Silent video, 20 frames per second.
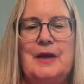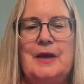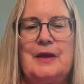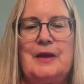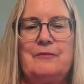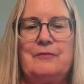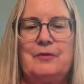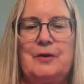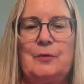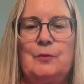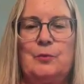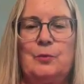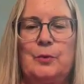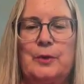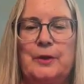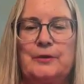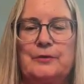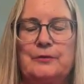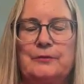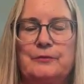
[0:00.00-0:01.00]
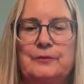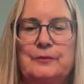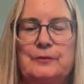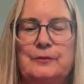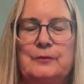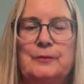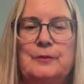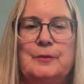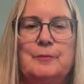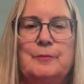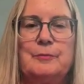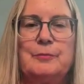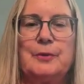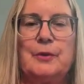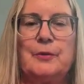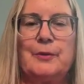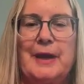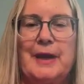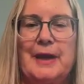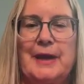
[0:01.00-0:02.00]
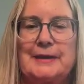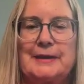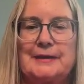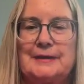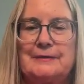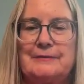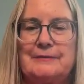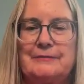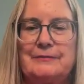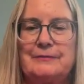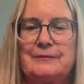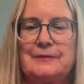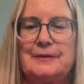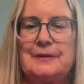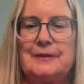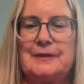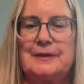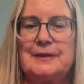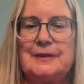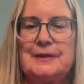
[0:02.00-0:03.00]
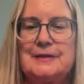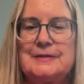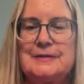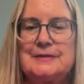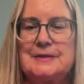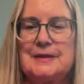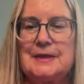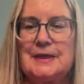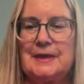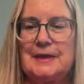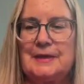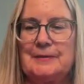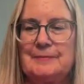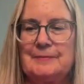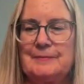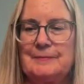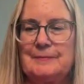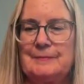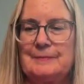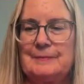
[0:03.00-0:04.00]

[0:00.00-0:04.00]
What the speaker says: Have a wonderful, proactive day.